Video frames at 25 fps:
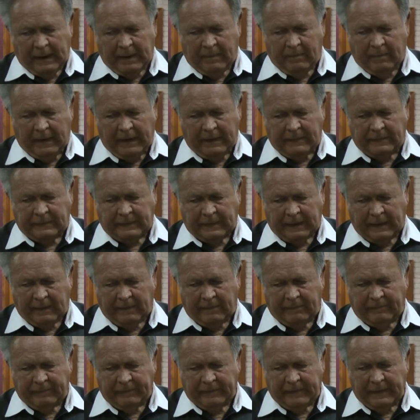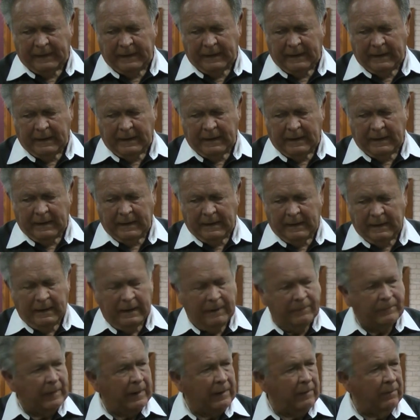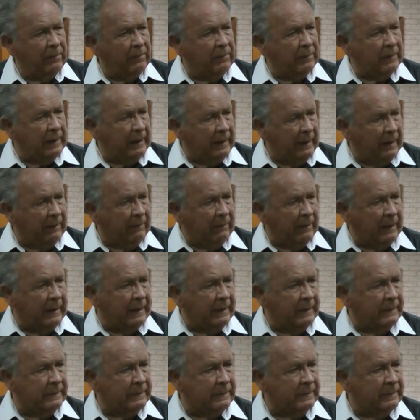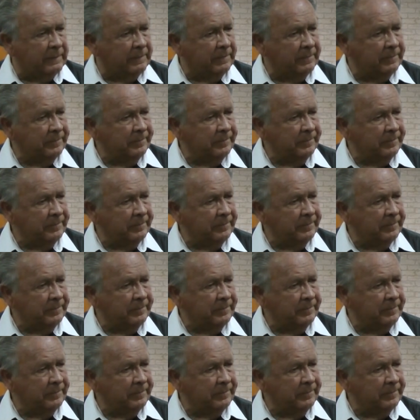and myself, if they don't hear us,